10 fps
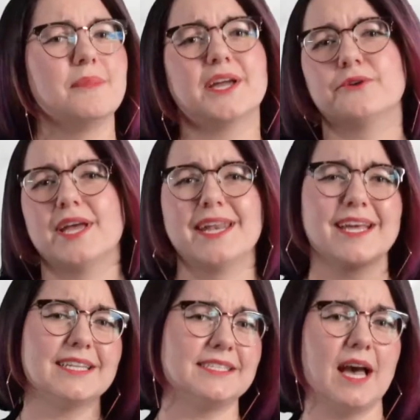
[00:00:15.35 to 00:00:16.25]
By creating
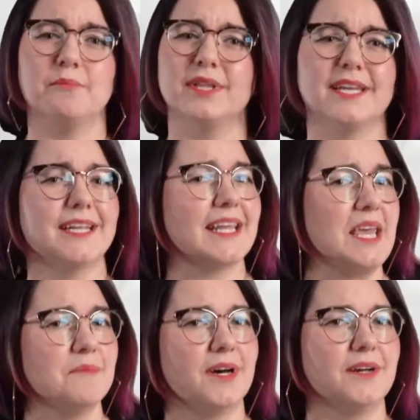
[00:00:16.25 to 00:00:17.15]
a templated
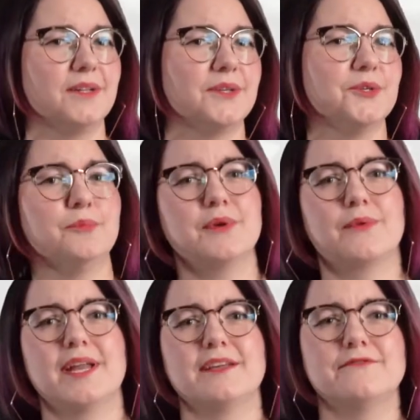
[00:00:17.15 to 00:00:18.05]
email, you'll be
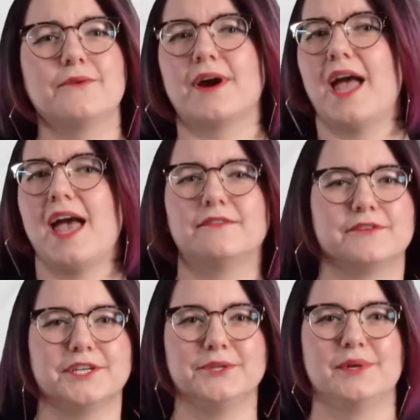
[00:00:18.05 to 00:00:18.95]
ready for every new